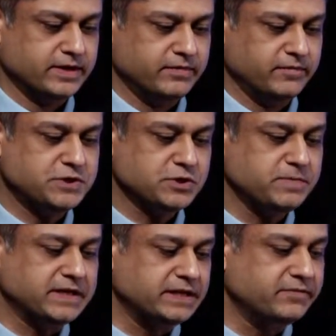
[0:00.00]
We should
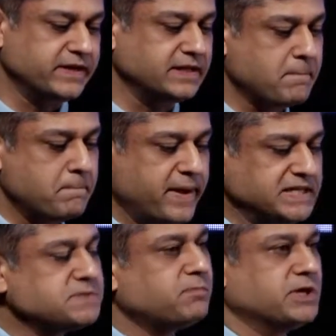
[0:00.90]
be delivering the
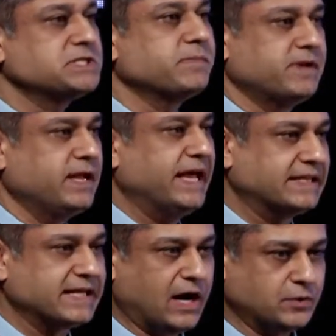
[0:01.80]
best possible
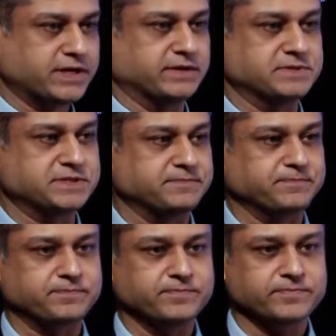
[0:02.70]
health outcomes
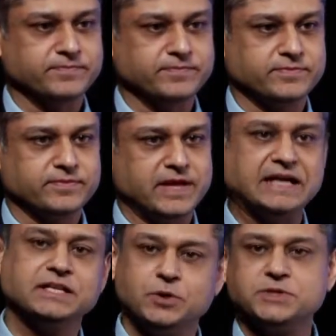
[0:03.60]

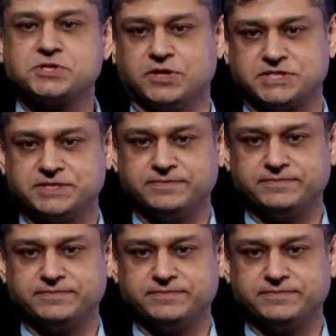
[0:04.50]
at the lowest cost.